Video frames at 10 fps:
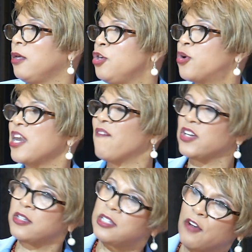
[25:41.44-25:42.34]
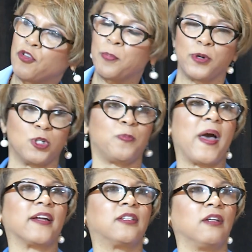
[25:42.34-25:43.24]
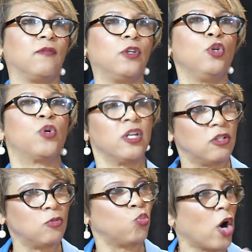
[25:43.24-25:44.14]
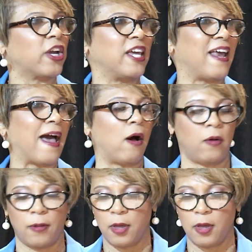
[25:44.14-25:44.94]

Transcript: You can have a different perspective. You can work it out.